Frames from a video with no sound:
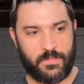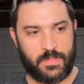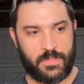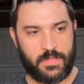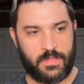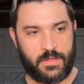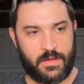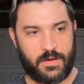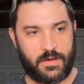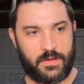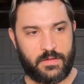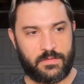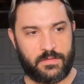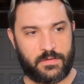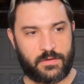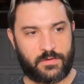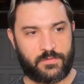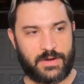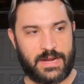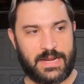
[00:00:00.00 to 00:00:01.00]

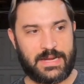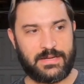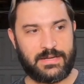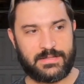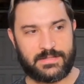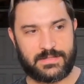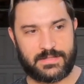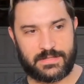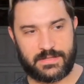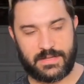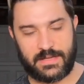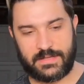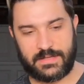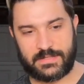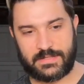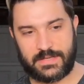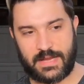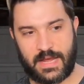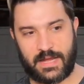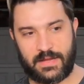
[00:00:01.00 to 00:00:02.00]
the grain
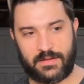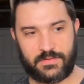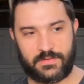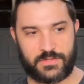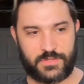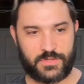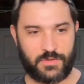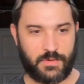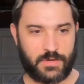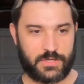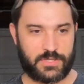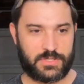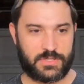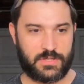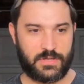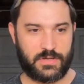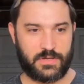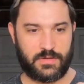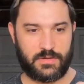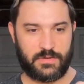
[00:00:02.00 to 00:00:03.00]
is not so much
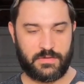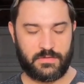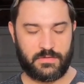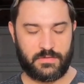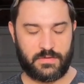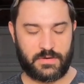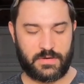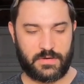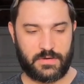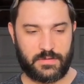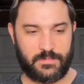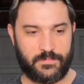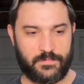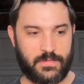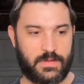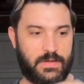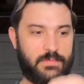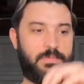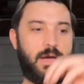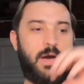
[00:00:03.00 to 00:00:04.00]
or
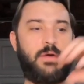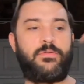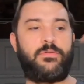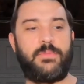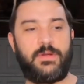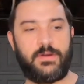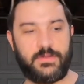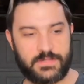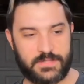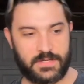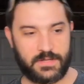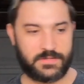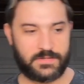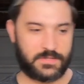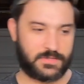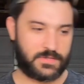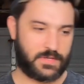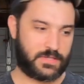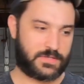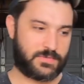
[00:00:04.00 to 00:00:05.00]
in powder metal
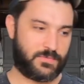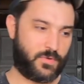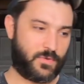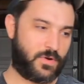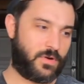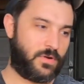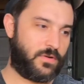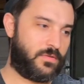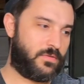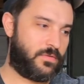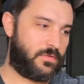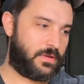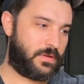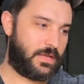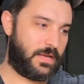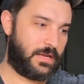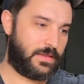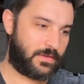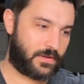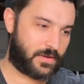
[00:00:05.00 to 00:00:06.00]
steels, it's more
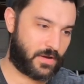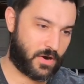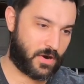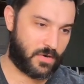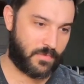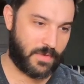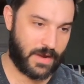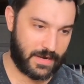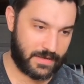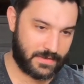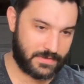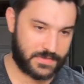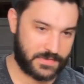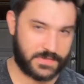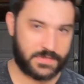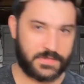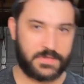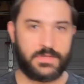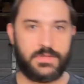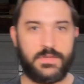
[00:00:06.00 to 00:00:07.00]
getting the
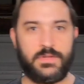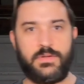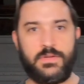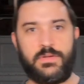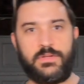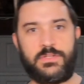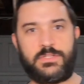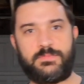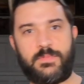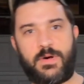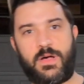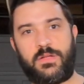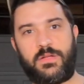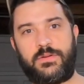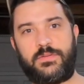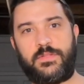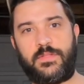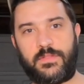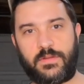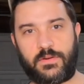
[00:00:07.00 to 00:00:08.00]
carbides
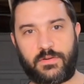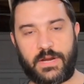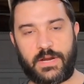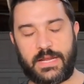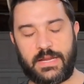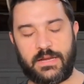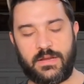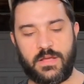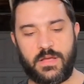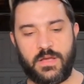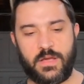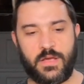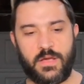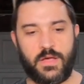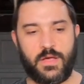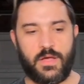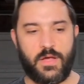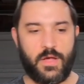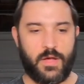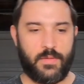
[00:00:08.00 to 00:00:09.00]
smaller than the grain.
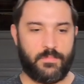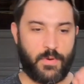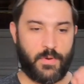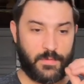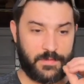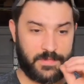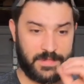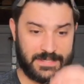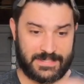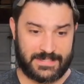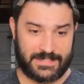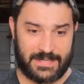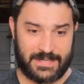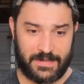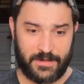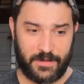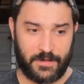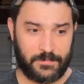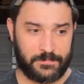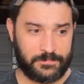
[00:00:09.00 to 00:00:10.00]
But with this
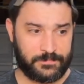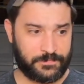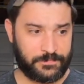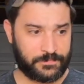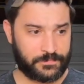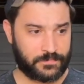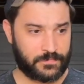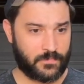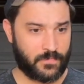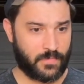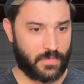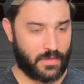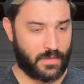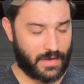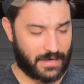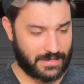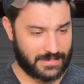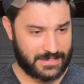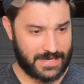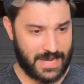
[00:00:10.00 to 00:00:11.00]
steel,
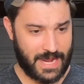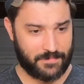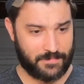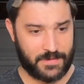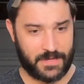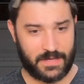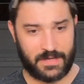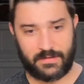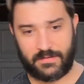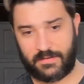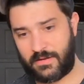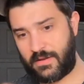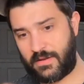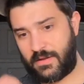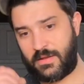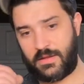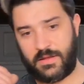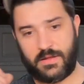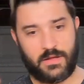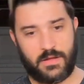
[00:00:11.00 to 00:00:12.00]
I snapped it.
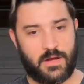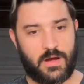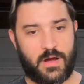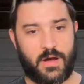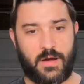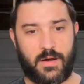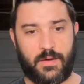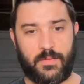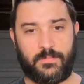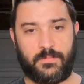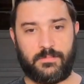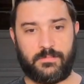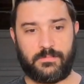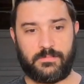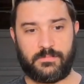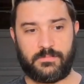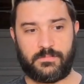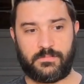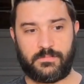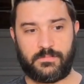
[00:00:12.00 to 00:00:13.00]

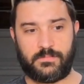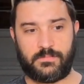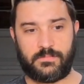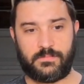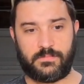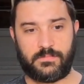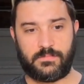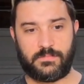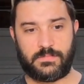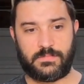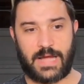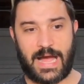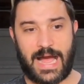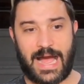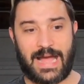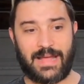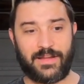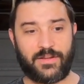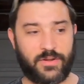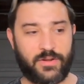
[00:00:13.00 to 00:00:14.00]

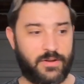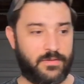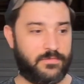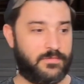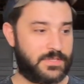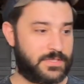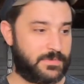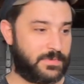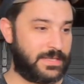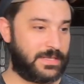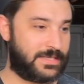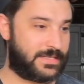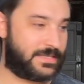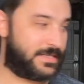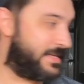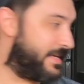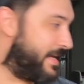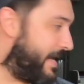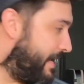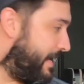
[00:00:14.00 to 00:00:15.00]
I couldn't visibly
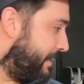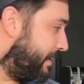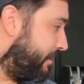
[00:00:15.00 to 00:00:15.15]
see any